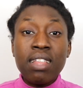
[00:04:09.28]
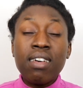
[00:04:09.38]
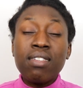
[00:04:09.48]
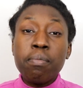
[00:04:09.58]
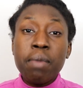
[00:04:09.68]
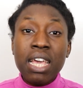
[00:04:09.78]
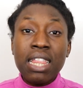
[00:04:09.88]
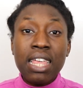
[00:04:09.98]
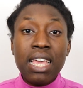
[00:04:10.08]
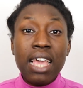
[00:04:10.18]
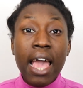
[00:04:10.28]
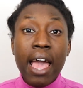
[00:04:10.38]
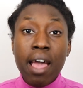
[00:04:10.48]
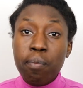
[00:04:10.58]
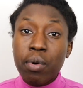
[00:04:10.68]
it doesn't make the
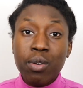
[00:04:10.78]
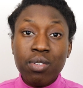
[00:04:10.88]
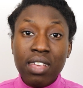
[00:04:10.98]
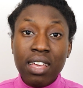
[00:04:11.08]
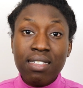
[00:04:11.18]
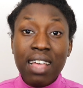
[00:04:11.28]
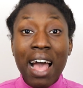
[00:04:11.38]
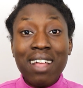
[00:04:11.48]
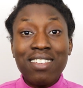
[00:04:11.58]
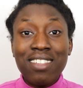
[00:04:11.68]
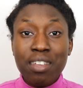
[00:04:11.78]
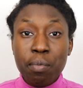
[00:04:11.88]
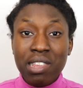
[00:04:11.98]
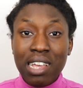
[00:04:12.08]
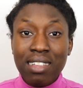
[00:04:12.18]
hair process as
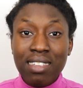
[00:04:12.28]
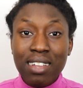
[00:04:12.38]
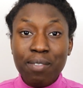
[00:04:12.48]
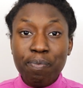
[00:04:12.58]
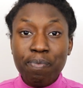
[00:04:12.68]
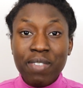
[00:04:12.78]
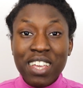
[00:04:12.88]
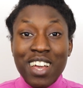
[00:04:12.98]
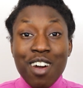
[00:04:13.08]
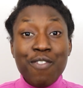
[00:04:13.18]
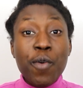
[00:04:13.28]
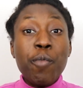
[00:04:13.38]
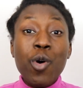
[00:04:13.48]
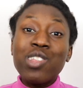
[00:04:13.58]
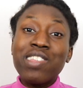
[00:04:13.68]
intimidating. For
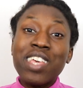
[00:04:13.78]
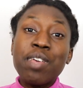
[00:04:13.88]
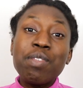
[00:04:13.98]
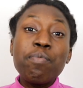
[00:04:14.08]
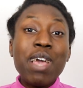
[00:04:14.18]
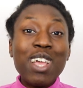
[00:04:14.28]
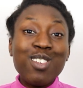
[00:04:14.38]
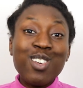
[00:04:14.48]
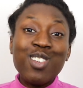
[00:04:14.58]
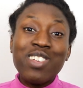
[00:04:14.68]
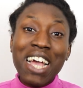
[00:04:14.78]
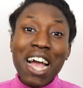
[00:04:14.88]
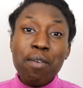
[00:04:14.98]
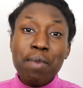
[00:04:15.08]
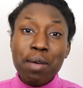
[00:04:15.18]
more tips, make sure you
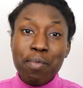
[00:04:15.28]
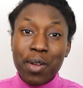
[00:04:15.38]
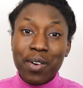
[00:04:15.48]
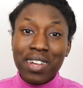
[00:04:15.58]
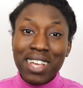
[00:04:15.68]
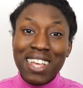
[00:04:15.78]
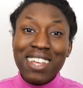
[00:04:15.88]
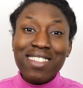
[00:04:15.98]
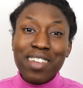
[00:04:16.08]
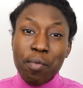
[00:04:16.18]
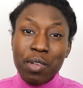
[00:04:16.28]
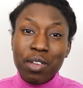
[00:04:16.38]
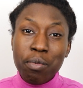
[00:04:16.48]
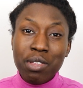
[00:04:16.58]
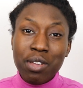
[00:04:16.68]
check out my blog,
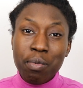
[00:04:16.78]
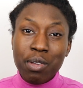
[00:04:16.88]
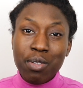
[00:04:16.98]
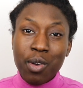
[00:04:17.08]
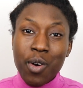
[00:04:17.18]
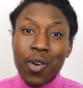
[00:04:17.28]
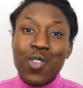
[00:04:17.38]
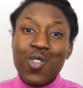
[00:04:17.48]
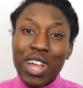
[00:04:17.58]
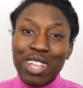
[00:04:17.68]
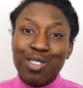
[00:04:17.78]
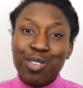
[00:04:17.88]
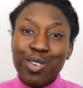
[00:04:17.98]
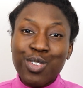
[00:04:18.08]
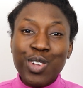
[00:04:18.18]

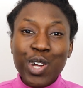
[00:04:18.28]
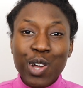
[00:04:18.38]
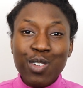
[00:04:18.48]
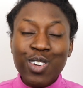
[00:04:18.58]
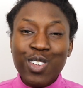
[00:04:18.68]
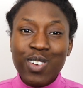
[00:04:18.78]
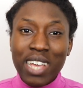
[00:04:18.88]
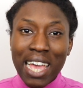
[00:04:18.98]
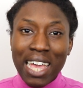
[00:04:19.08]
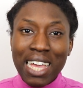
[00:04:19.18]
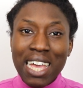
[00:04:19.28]
www.raytalks.co.uk,